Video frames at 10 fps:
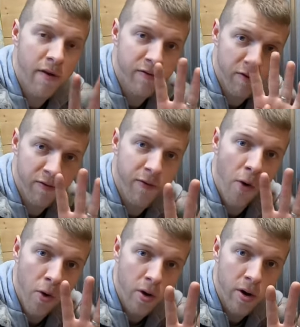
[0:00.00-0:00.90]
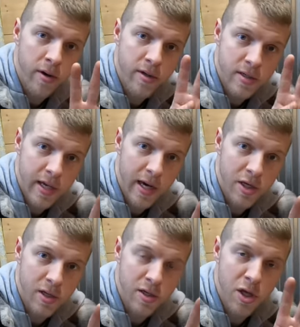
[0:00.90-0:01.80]
for four
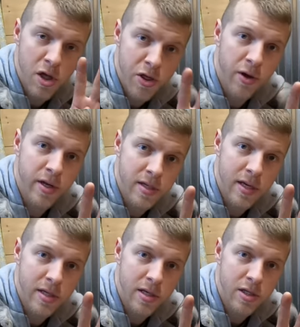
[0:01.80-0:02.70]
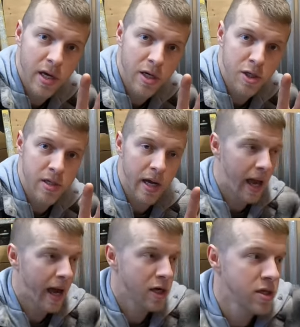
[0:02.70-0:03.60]
sections, 36 inch sections. I
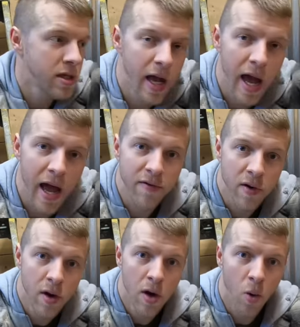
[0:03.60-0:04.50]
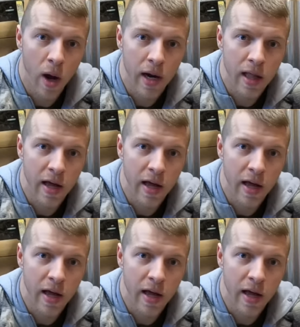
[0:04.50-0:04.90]
actually have one